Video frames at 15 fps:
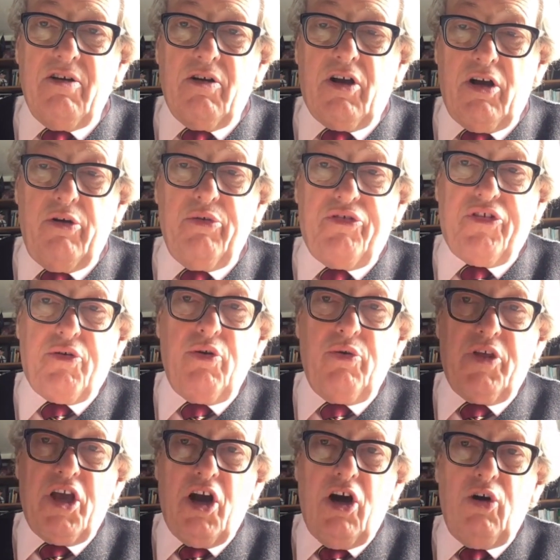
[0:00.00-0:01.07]
goes through
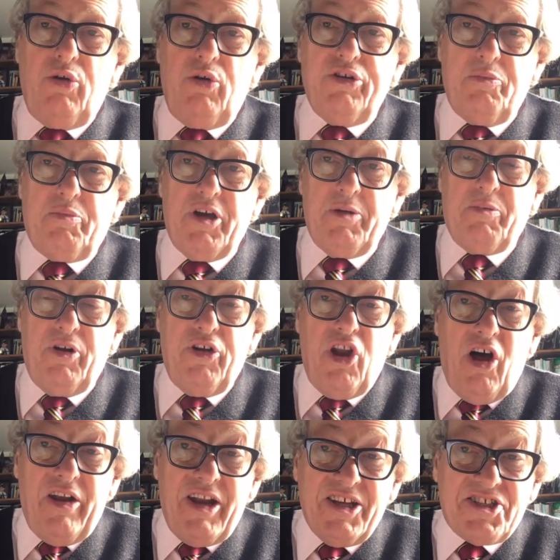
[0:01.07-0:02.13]
the older people,
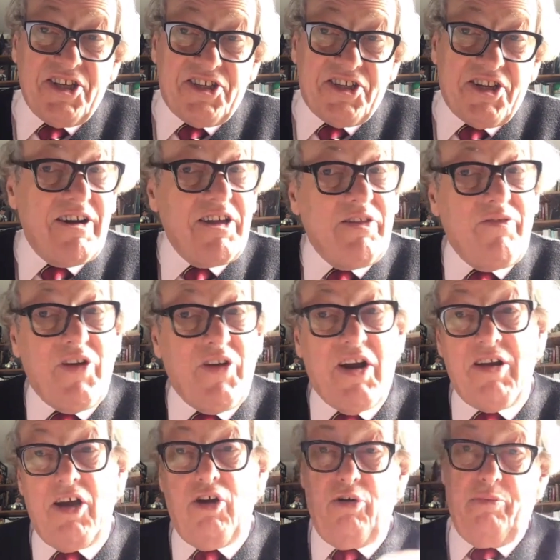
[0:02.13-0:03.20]
not necessarily the
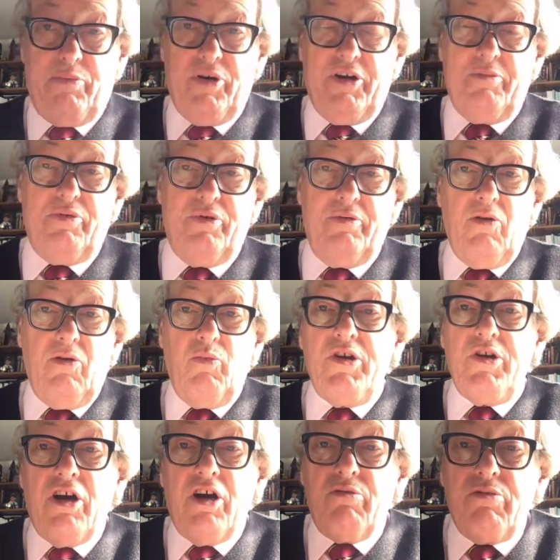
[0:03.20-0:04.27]
very old people? We
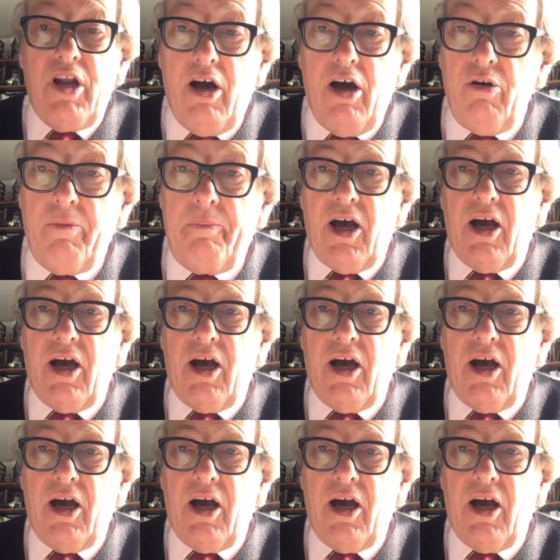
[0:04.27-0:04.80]
don't know.